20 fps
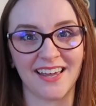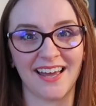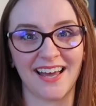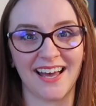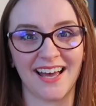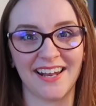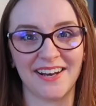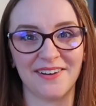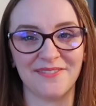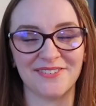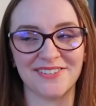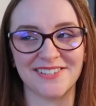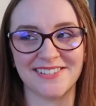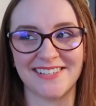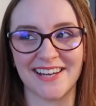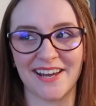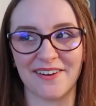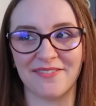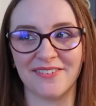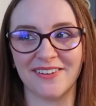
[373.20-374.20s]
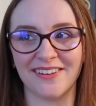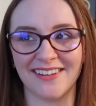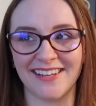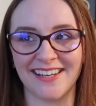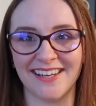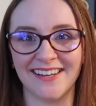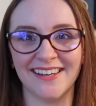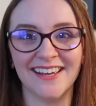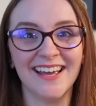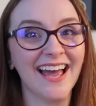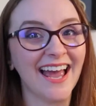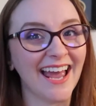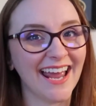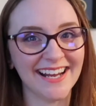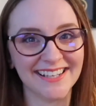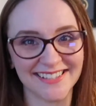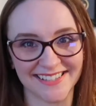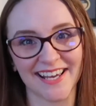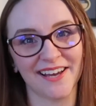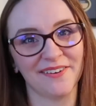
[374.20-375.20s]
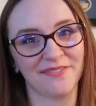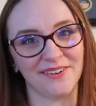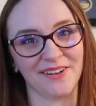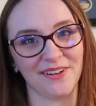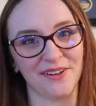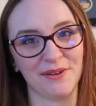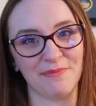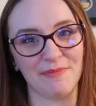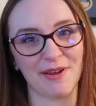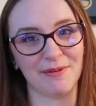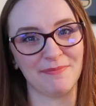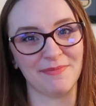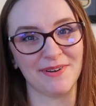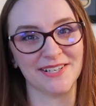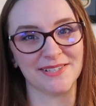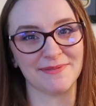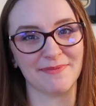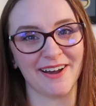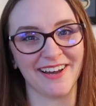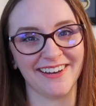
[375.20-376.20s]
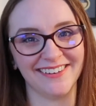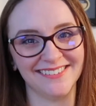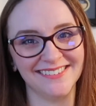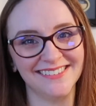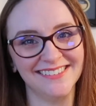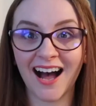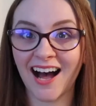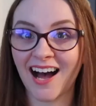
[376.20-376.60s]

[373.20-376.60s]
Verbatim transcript: and it was definitely it definitely made me smile